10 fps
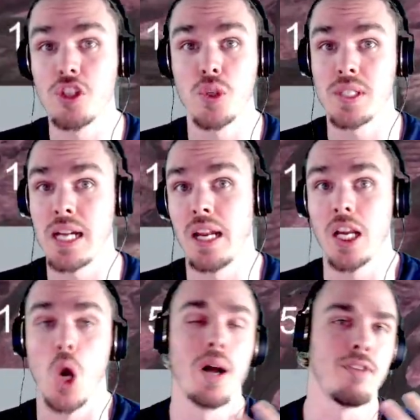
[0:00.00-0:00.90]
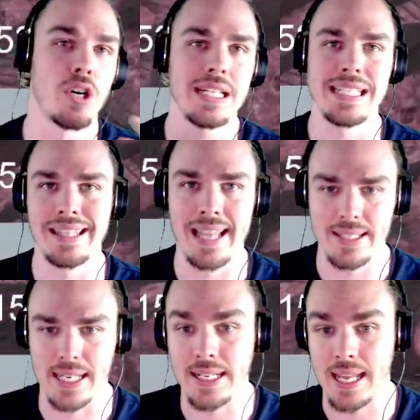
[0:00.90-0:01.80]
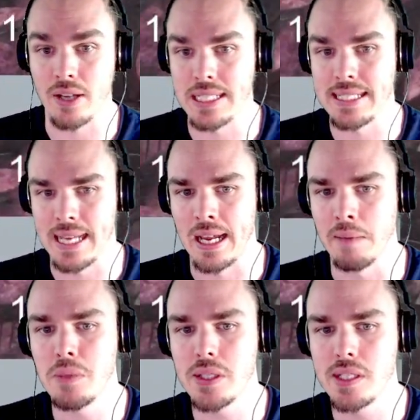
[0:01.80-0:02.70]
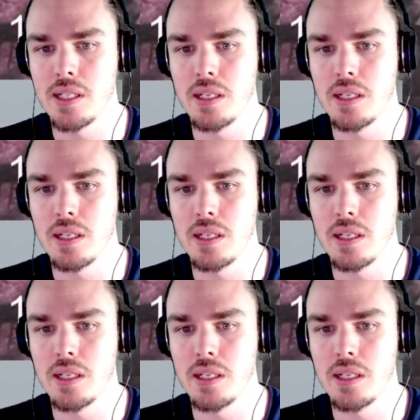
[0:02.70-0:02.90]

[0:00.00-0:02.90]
so it's not like, oh, I've already done that 10,000 times.